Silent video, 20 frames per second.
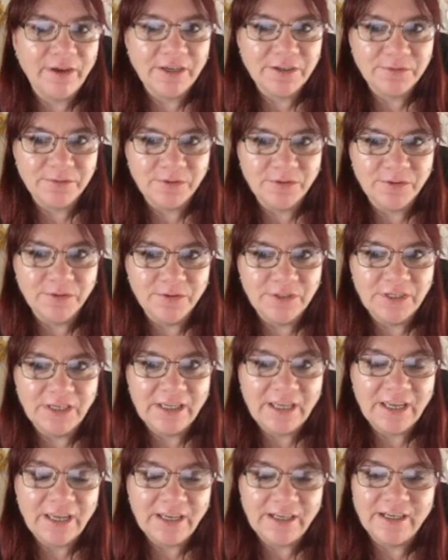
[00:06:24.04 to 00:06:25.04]
to record it
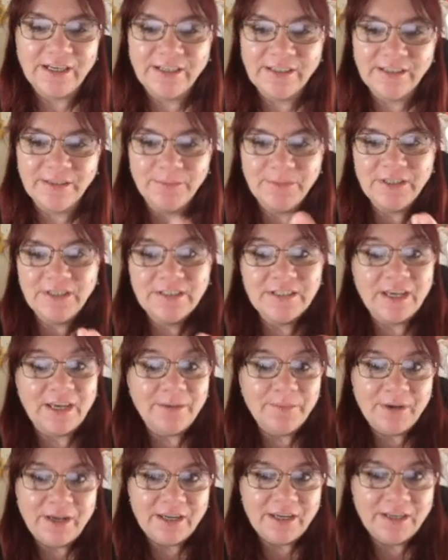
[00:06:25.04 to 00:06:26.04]
again, and in the
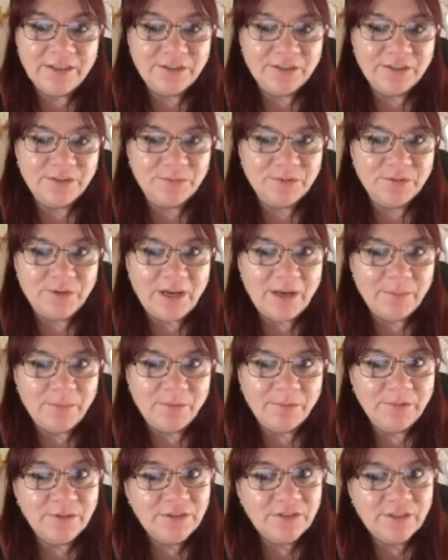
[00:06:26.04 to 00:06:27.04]
meantime I had a subscriber,
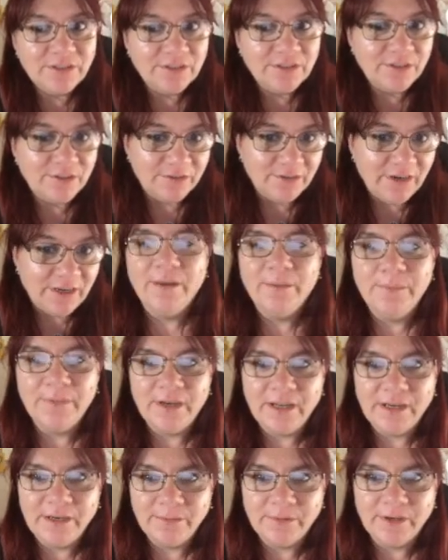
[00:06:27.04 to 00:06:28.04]
which is great.
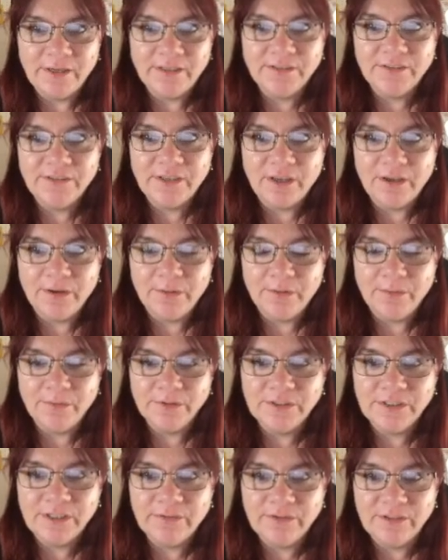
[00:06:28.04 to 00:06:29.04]
But anyway, so I
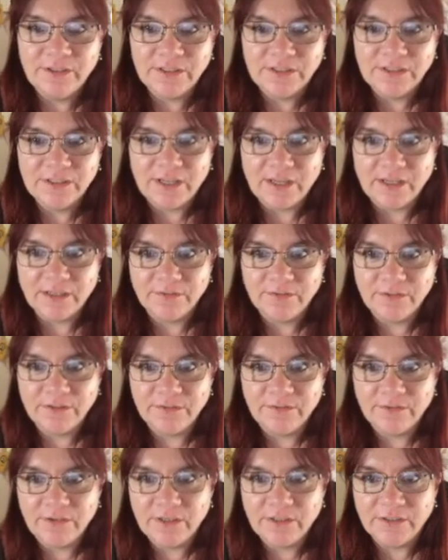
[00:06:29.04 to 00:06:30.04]
want to give you the stats for this
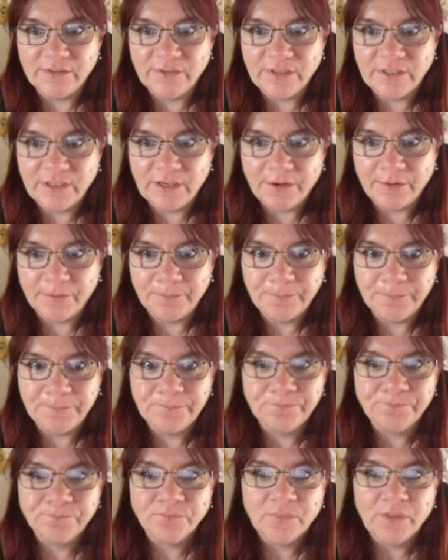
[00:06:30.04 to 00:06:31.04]
first video.
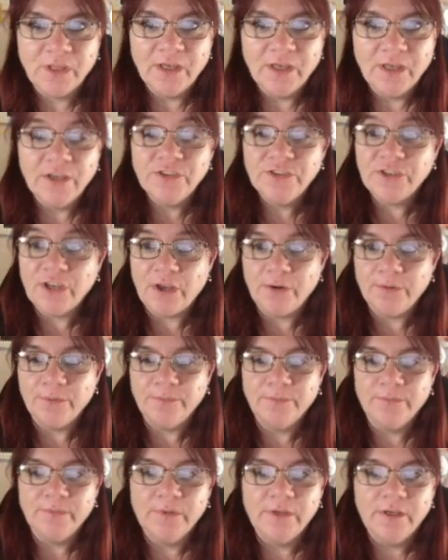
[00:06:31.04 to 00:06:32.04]
So
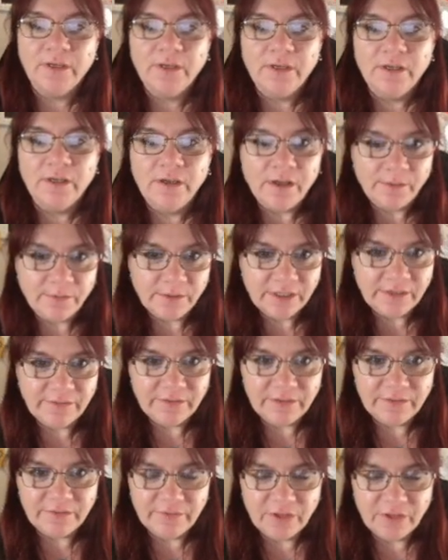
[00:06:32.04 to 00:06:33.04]
I'm going to give
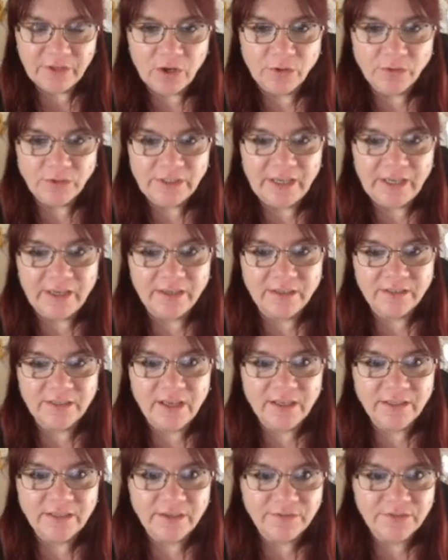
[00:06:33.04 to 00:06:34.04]
you for the whole year, because
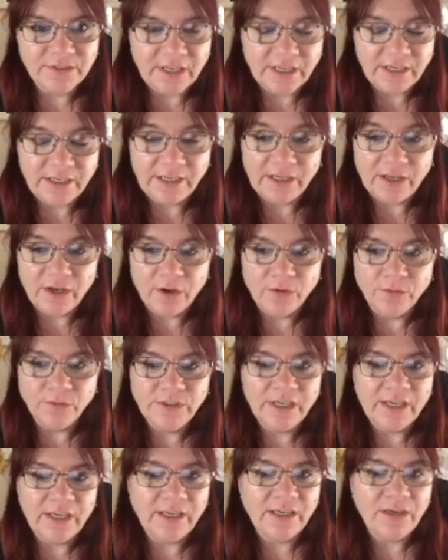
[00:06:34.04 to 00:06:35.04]
as I've said, in a whole
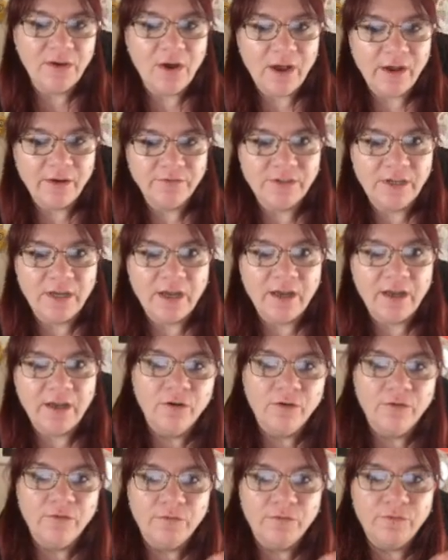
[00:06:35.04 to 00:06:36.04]
year you have to
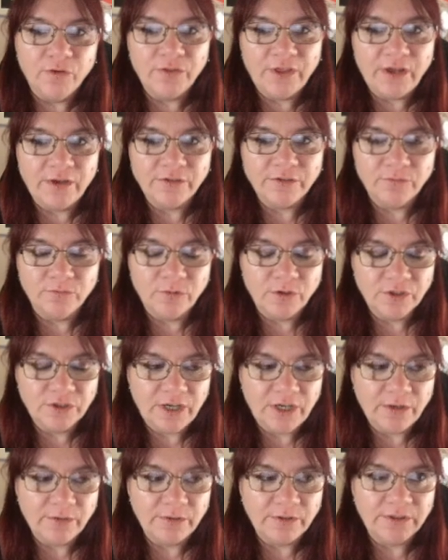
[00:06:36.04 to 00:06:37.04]
have four thousand
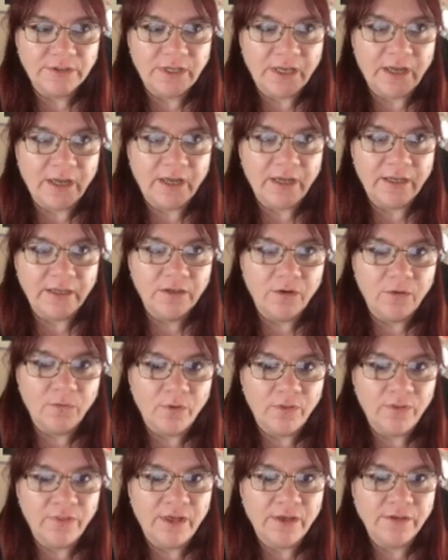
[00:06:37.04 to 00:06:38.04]
watch hours and
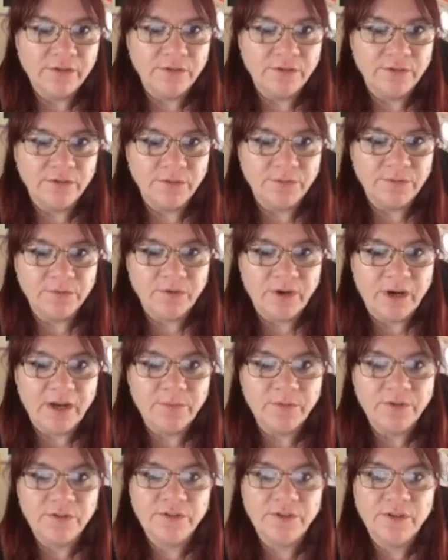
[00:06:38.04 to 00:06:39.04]
one thousand
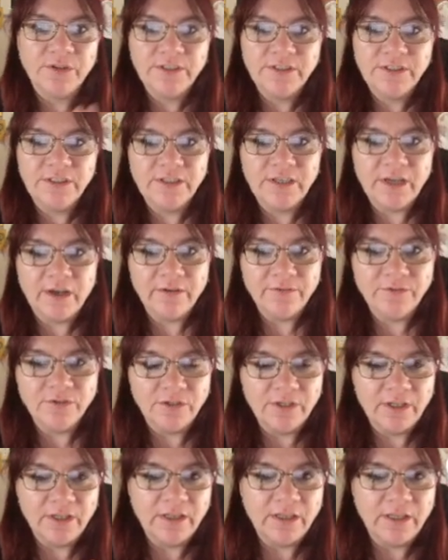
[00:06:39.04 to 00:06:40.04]
subscribers. So this is how I've
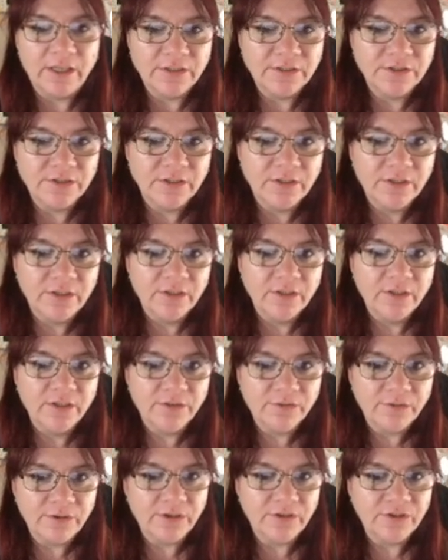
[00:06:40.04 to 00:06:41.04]
done it in the last
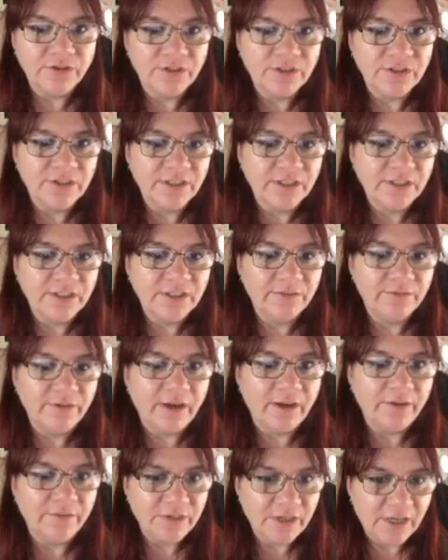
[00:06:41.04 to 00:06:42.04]
three hundred
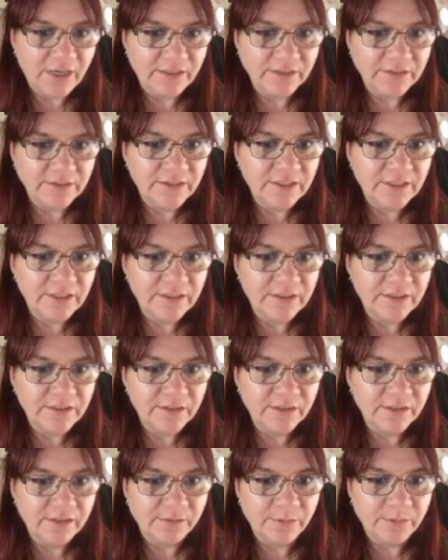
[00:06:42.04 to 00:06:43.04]
sixty-five days. These
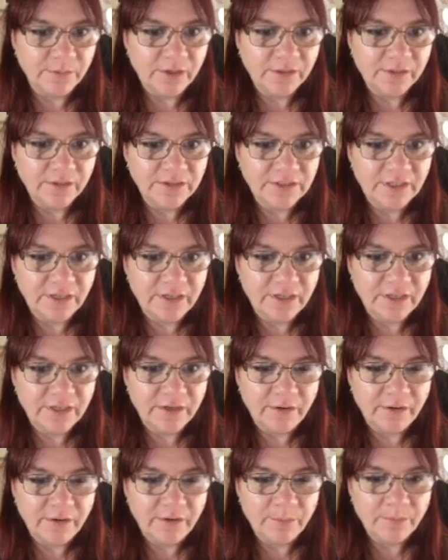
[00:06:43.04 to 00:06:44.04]
little markers here
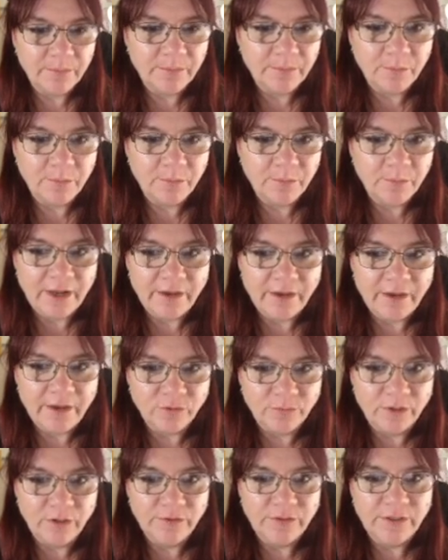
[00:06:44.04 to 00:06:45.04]
are when I've
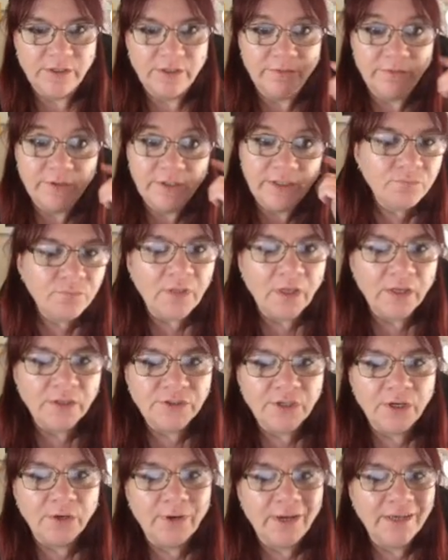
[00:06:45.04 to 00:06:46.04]
uploaded a video.
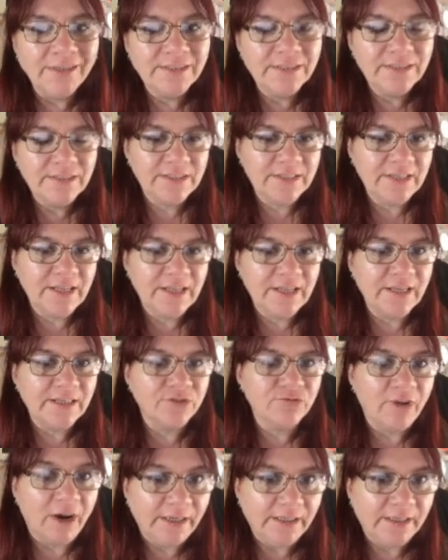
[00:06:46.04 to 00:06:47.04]
So as it
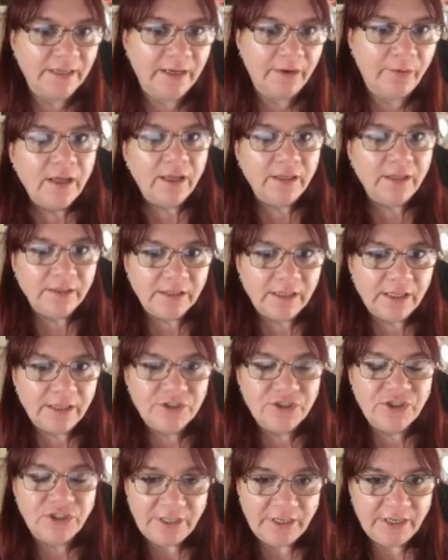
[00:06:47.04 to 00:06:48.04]
stands right now, in the
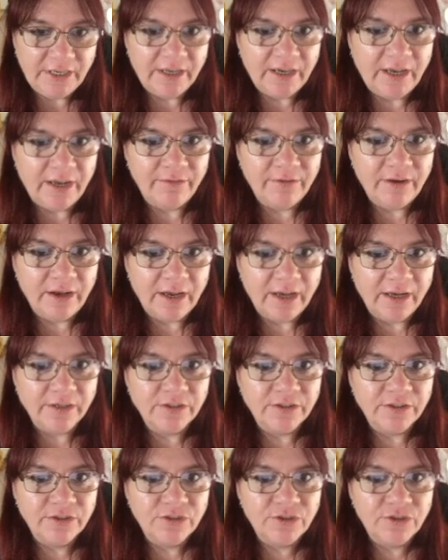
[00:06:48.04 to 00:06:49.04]
last year I've
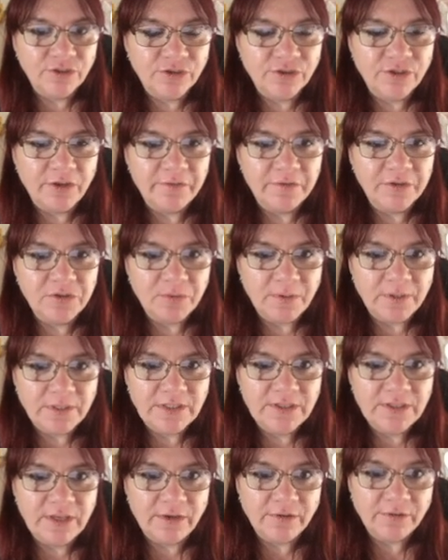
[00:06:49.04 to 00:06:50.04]
had just over
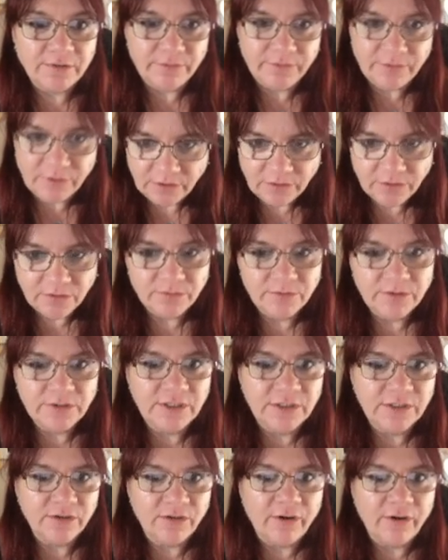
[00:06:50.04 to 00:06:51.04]
twenty thousand views, which
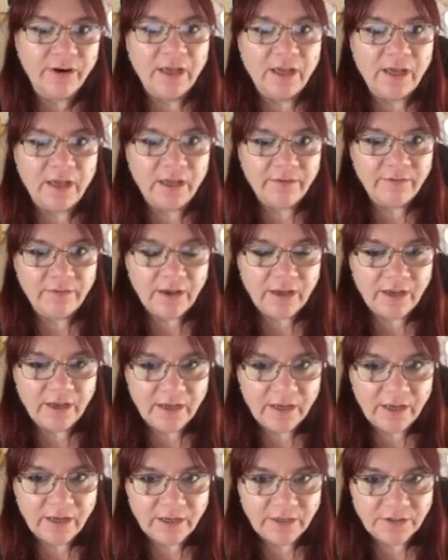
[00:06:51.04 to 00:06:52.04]
is great. I've
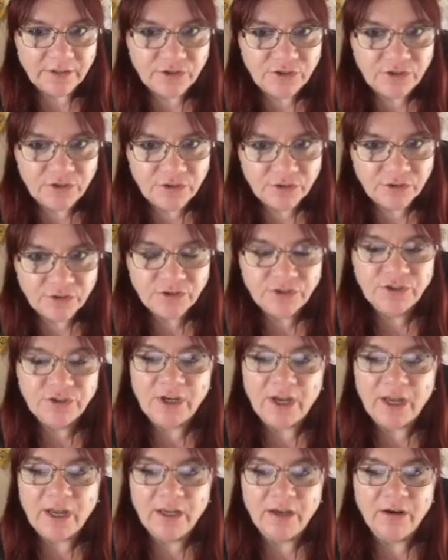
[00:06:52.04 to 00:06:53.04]
had just
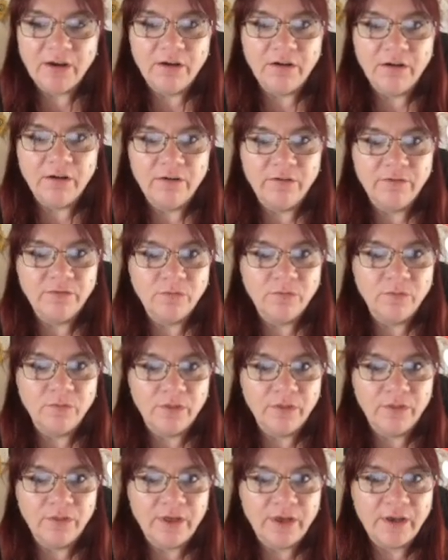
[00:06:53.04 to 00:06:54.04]
shy of
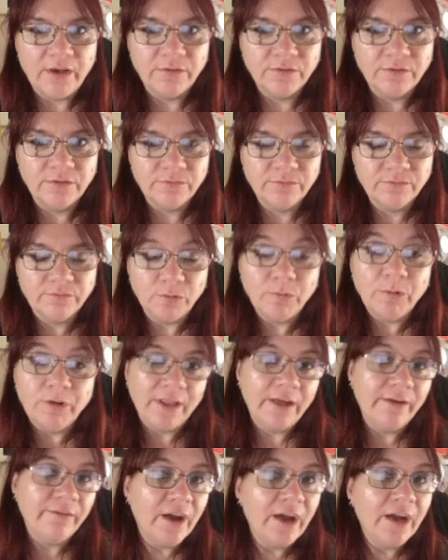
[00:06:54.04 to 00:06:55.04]
one thousand, well
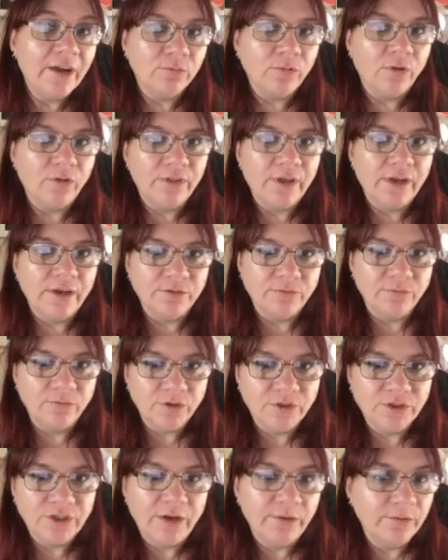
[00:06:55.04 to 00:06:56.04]
I've had one thousand
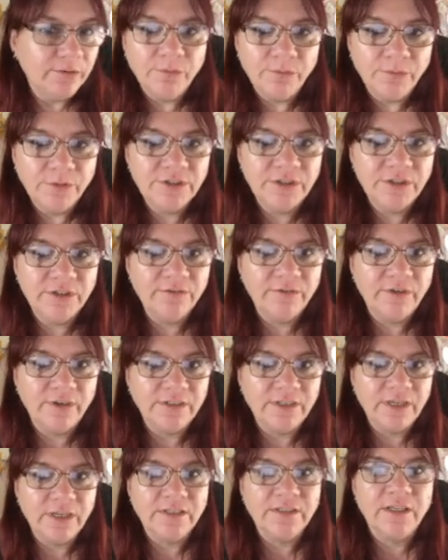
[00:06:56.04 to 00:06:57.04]
watch hours, which is
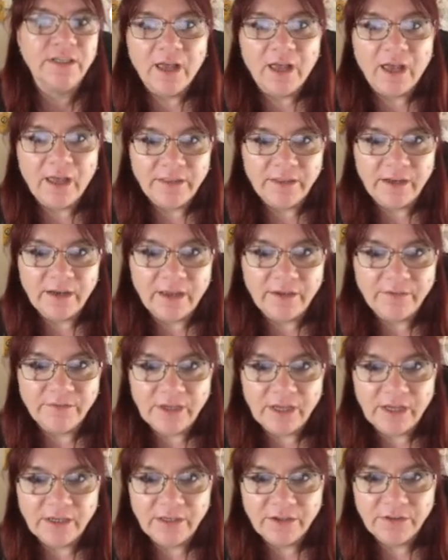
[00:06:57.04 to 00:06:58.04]
fantastic, and then I've
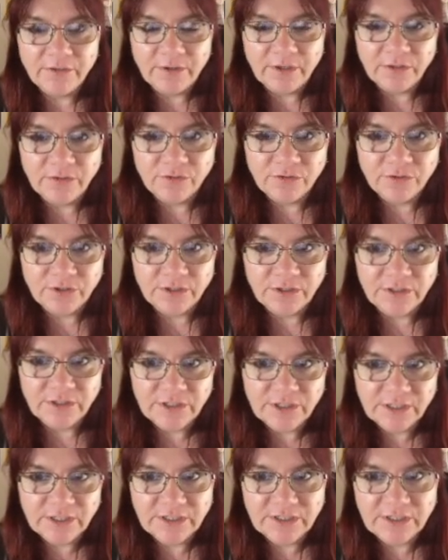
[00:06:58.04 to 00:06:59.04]
gained three hundred
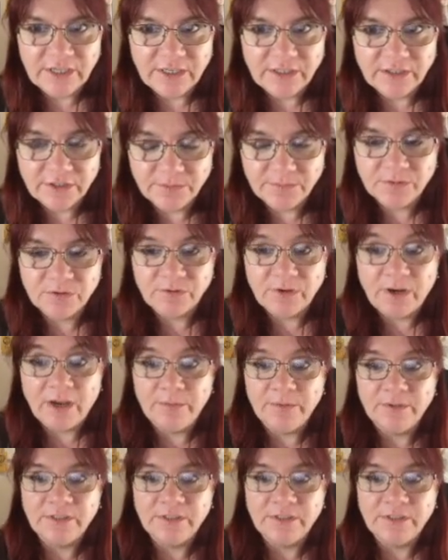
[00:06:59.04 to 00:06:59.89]
sixty-eight subscribers